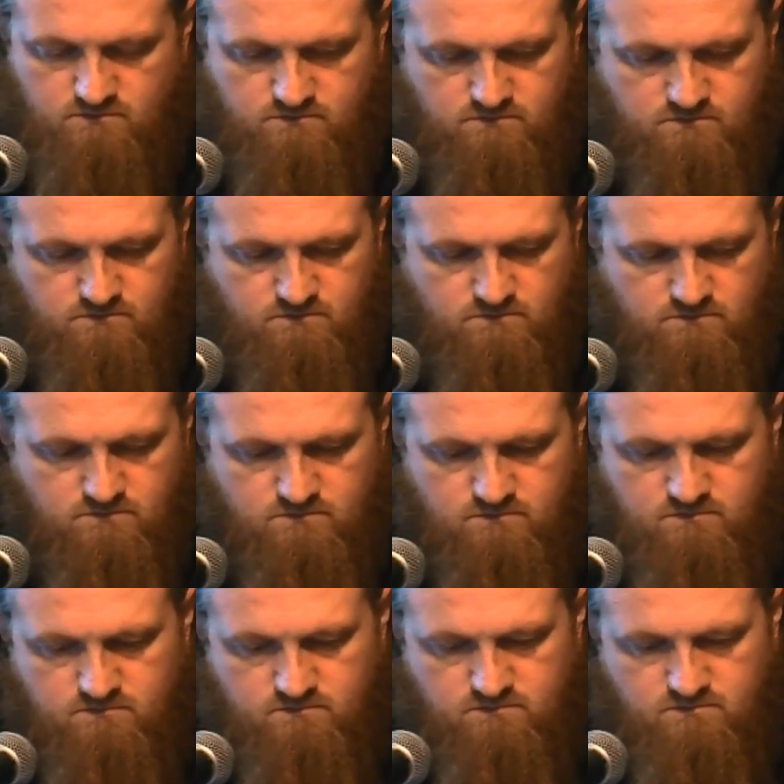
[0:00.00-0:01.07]

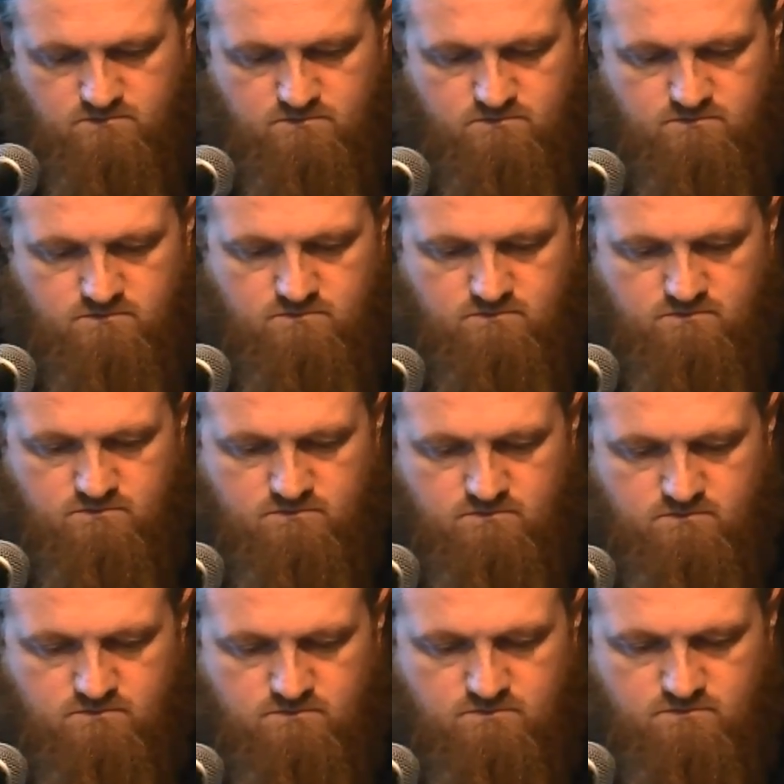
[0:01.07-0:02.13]

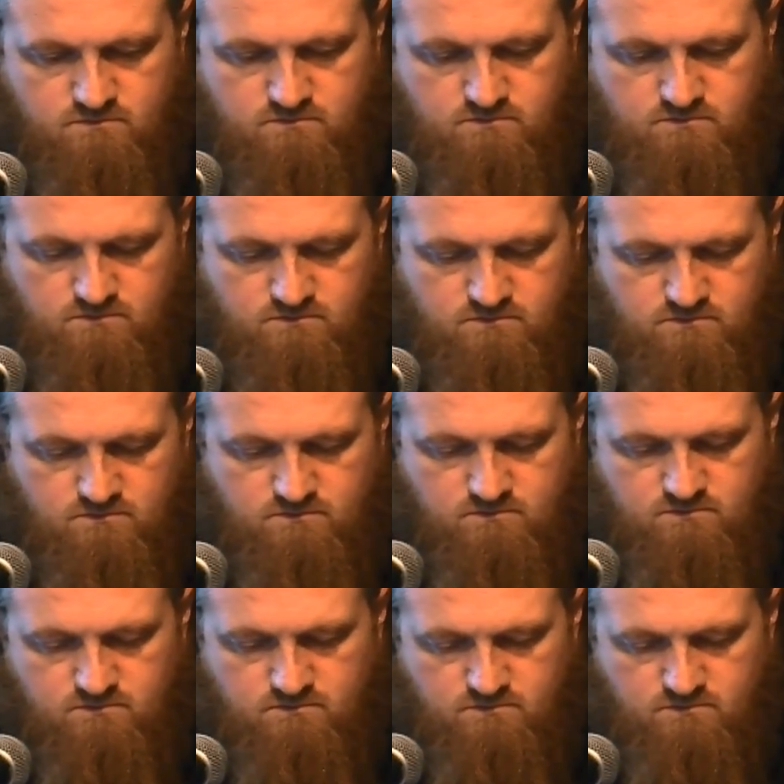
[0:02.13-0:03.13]
Nobody speaks.